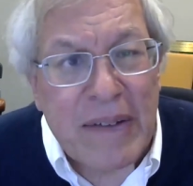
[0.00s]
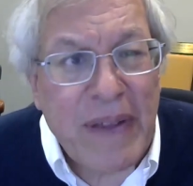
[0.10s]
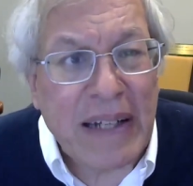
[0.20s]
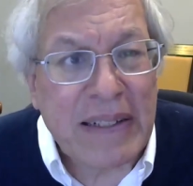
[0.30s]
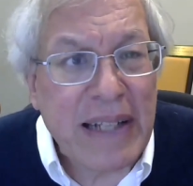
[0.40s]

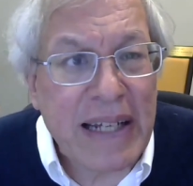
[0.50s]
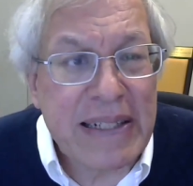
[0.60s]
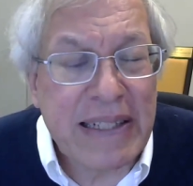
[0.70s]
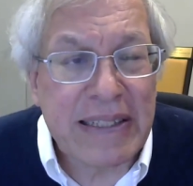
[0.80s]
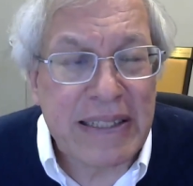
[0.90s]
In fact, in
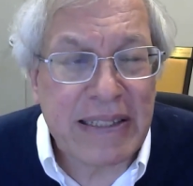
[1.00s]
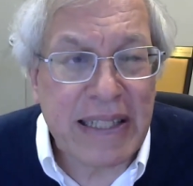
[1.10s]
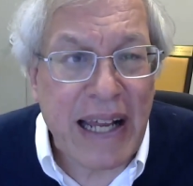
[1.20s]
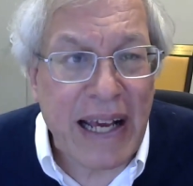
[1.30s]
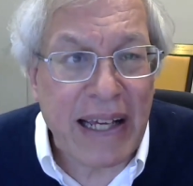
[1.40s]

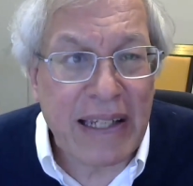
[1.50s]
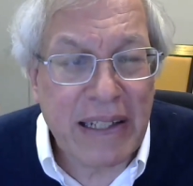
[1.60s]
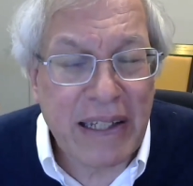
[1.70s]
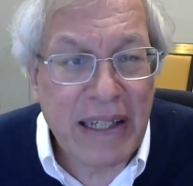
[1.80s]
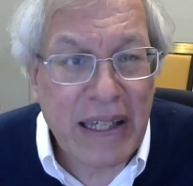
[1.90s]
1969,
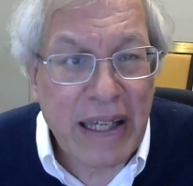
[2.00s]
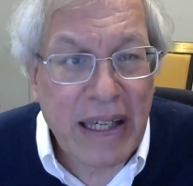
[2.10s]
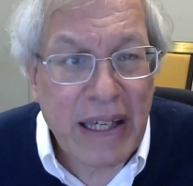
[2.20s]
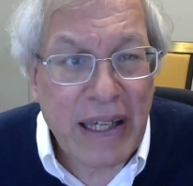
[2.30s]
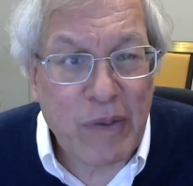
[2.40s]

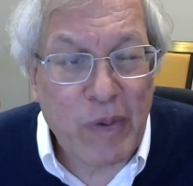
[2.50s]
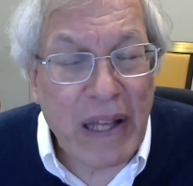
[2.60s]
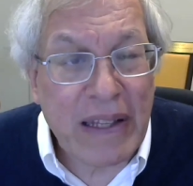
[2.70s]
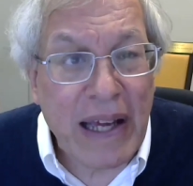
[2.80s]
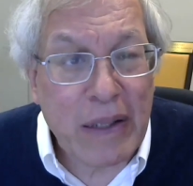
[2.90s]
in
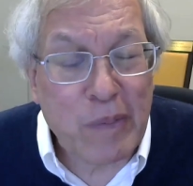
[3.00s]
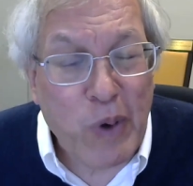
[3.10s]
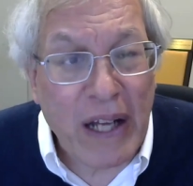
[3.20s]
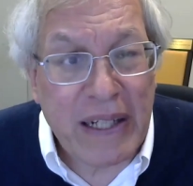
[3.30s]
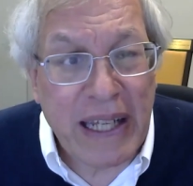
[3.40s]
Red Lion
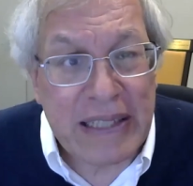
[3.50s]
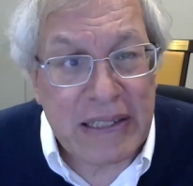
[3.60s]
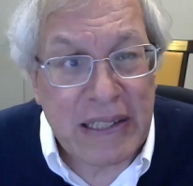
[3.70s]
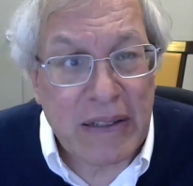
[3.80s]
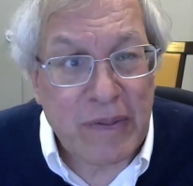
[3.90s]

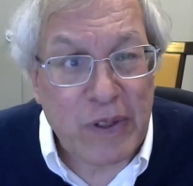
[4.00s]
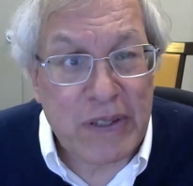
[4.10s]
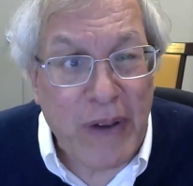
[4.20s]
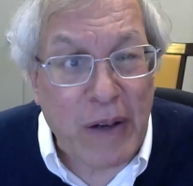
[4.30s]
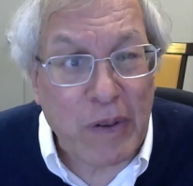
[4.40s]
Broadcasting
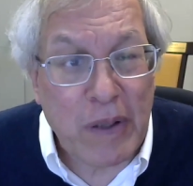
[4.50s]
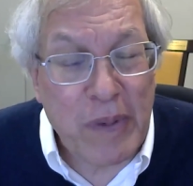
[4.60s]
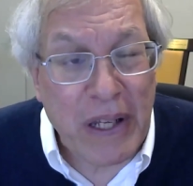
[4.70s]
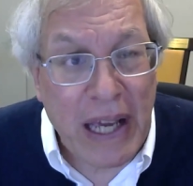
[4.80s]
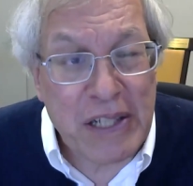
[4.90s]
versus Federal
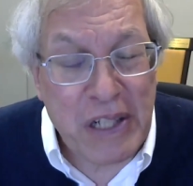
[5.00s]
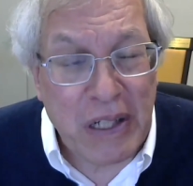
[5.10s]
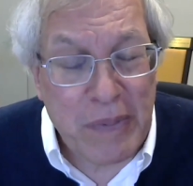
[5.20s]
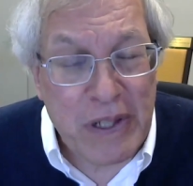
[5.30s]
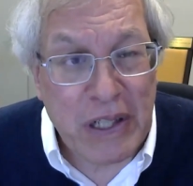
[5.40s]
Communication
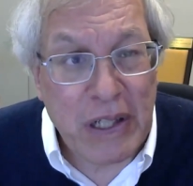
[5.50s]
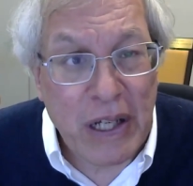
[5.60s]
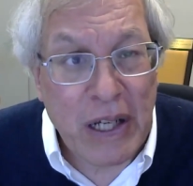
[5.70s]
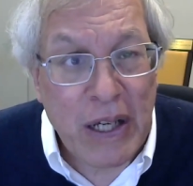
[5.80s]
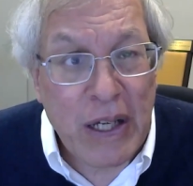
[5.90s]
Commission,
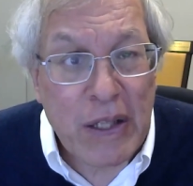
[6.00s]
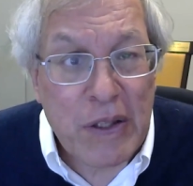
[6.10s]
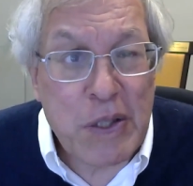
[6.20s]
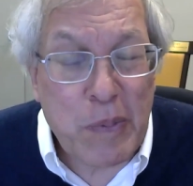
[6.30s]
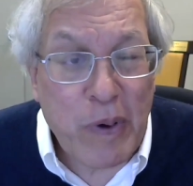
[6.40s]

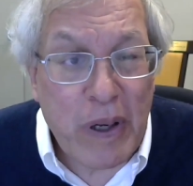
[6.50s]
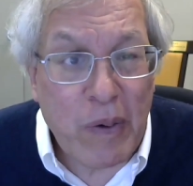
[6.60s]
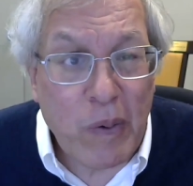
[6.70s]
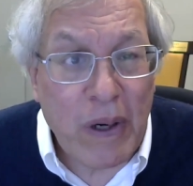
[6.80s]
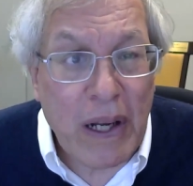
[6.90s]
the
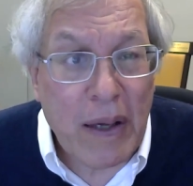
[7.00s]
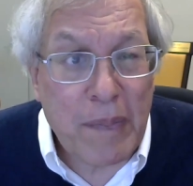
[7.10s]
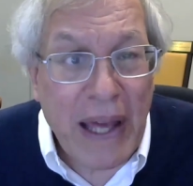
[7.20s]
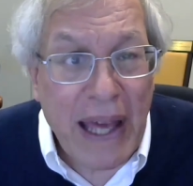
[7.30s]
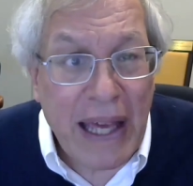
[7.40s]
Supreme Court
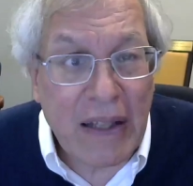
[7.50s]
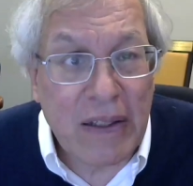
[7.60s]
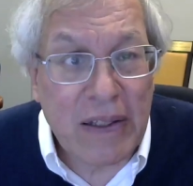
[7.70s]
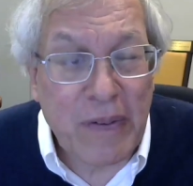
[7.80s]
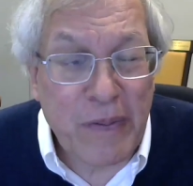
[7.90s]

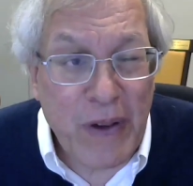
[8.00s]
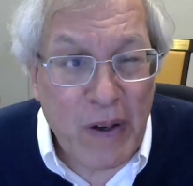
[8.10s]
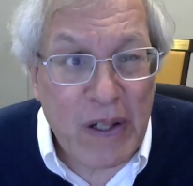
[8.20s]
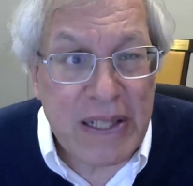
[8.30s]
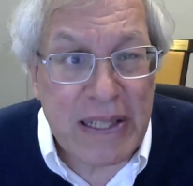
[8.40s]
upheld the
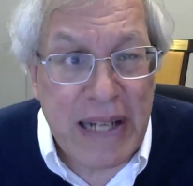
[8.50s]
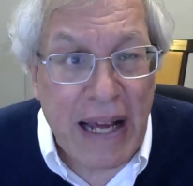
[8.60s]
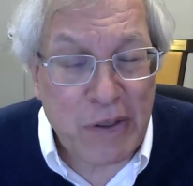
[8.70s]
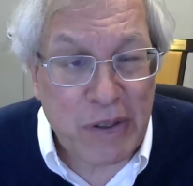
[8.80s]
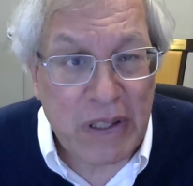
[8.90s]
fairness
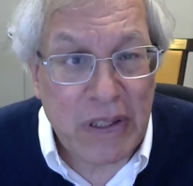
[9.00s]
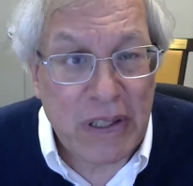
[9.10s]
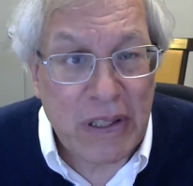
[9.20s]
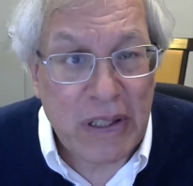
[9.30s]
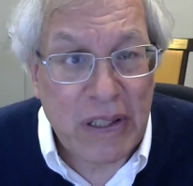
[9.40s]
doctrine,
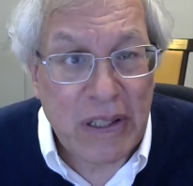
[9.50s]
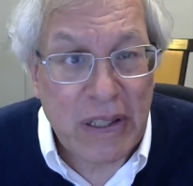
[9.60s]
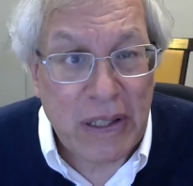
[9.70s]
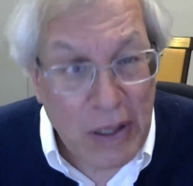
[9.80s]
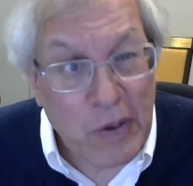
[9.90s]

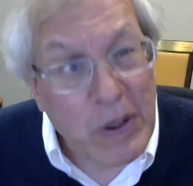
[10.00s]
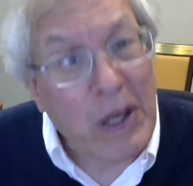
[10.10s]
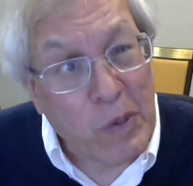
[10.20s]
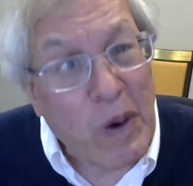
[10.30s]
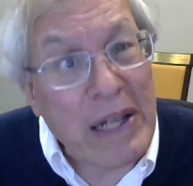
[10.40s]

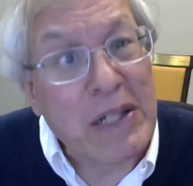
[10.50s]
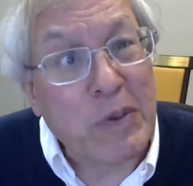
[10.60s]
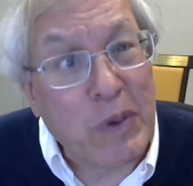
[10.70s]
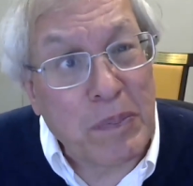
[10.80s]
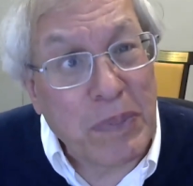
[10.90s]
including a right
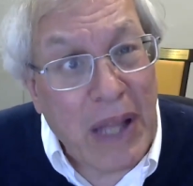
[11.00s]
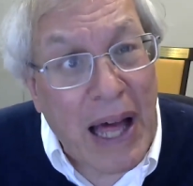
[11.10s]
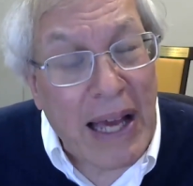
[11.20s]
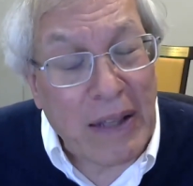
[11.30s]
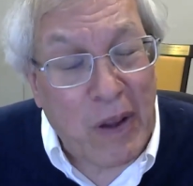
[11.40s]
to
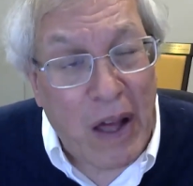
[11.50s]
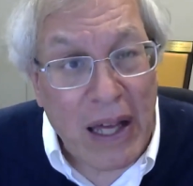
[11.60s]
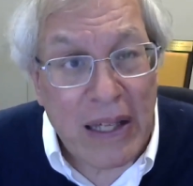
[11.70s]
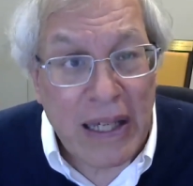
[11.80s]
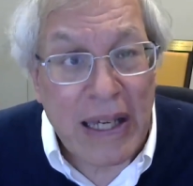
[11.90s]
reply
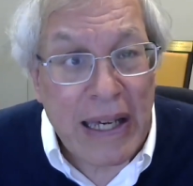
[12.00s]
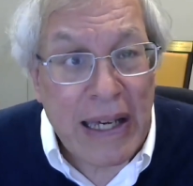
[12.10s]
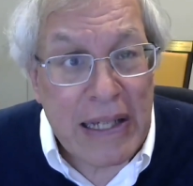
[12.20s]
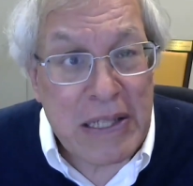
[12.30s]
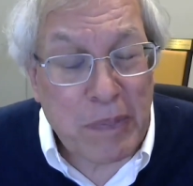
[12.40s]
law,
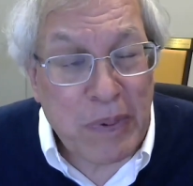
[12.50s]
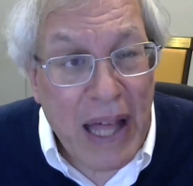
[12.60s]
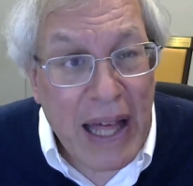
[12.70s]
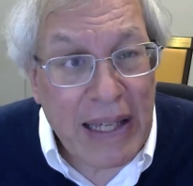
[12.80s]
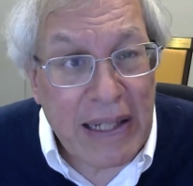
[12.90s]
as
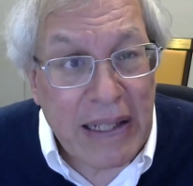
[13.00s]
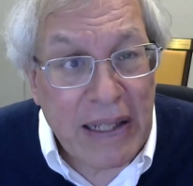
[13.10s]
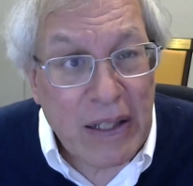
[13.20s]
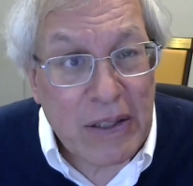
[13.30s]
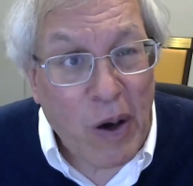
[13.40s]
applied
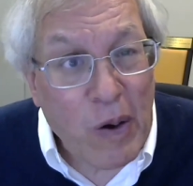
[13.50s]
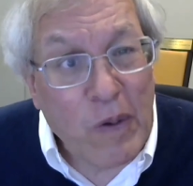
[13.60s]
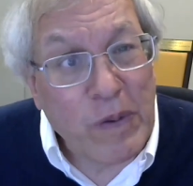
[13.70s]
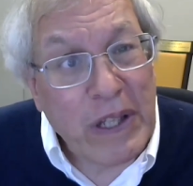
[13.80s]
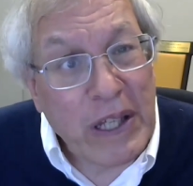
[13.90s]
to
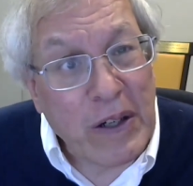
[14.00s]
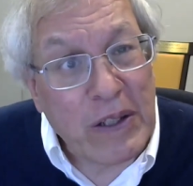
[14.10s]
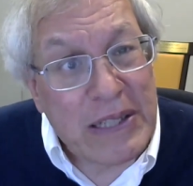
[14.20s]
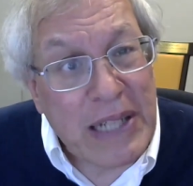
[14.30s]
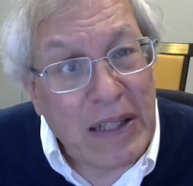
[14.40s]
over the
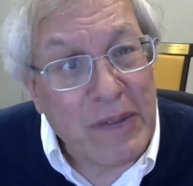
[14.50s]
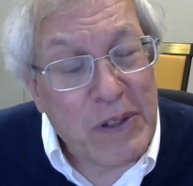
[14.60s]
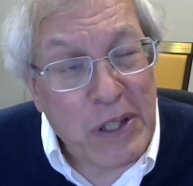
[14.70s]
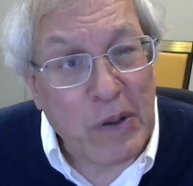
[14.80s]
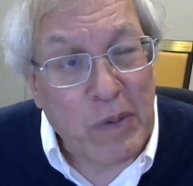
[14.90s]
air
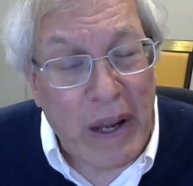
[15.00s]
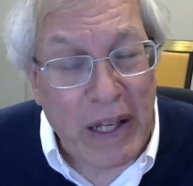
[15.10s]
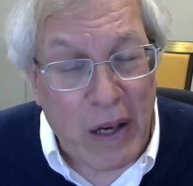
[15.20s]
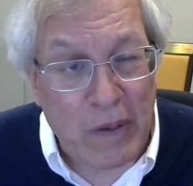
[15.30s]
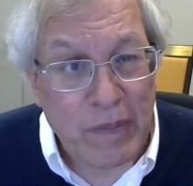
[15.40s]
television and
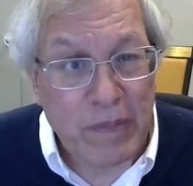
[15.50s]
radio.